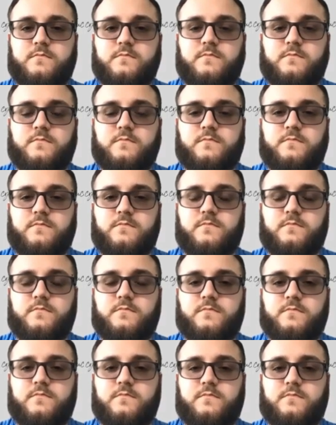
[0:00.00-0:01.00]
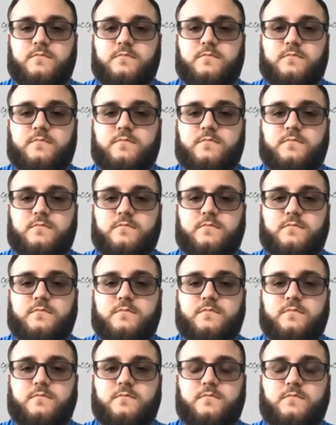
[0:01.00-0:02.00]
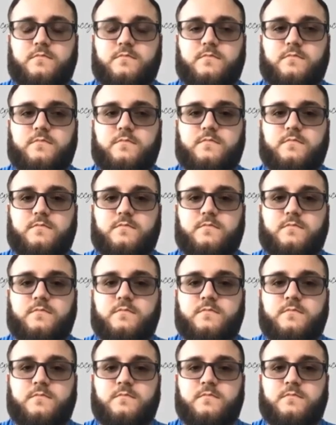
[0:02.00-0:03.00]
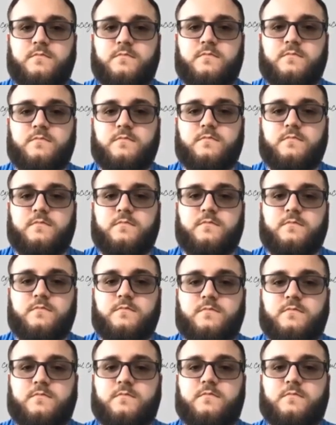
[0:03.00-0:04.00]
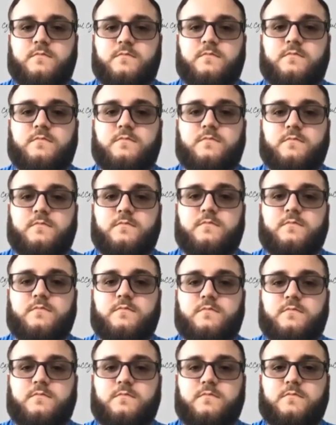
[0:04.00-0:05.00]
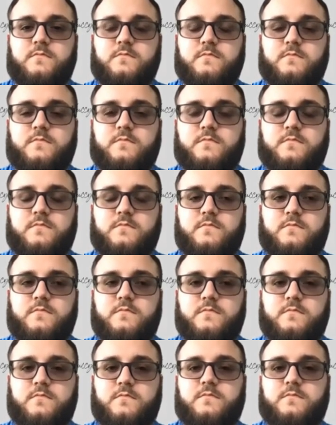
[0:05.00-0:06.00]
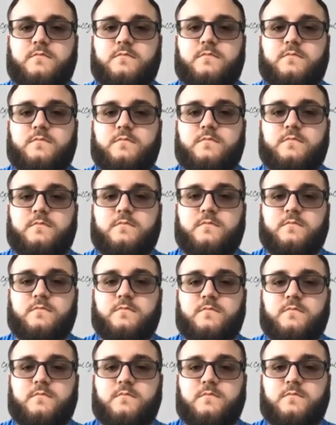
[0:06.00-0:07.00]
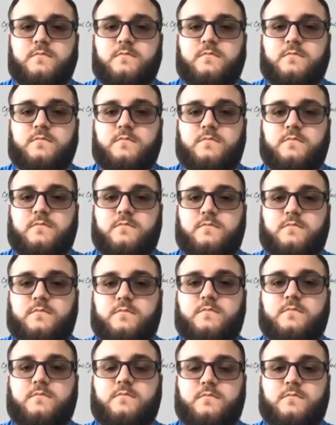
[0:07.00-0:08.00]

The person shown says nothing.